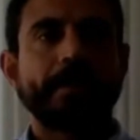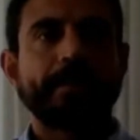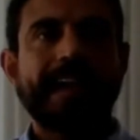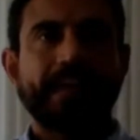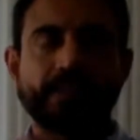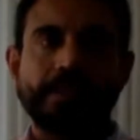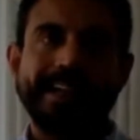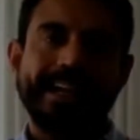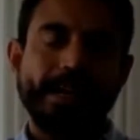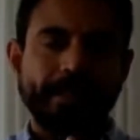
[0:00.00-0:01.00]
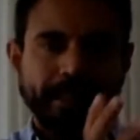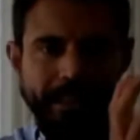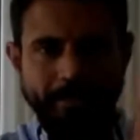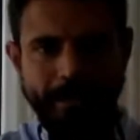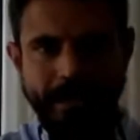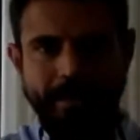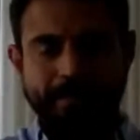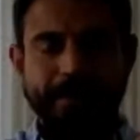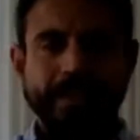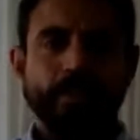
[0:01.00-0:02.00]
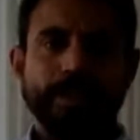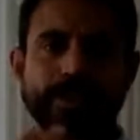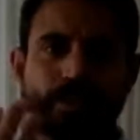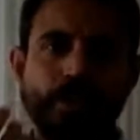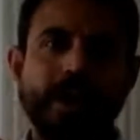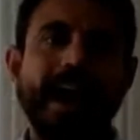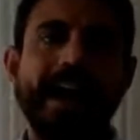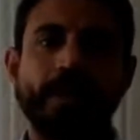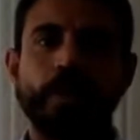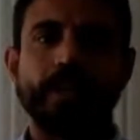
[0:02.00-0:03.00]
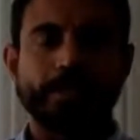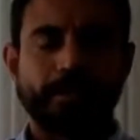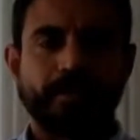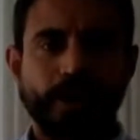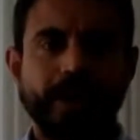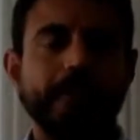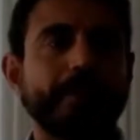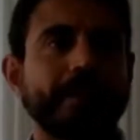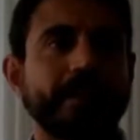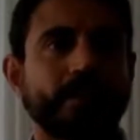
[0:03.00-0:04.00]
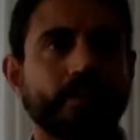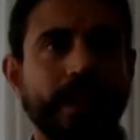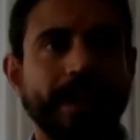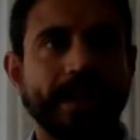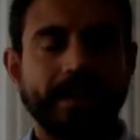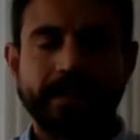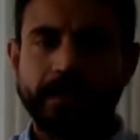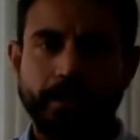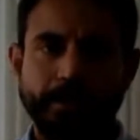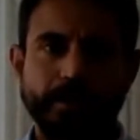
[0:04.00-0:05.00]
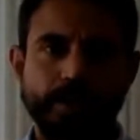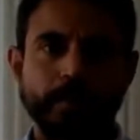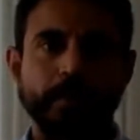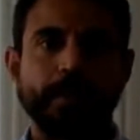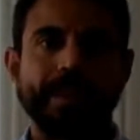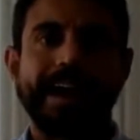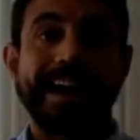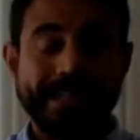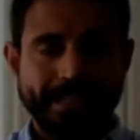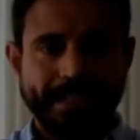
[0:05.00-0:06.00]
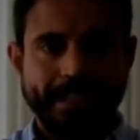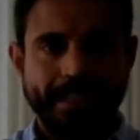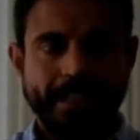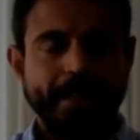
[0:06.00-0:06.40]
after my time in Libya, which is where I was before coming here, where I got in a little bit of trouble with ISIS,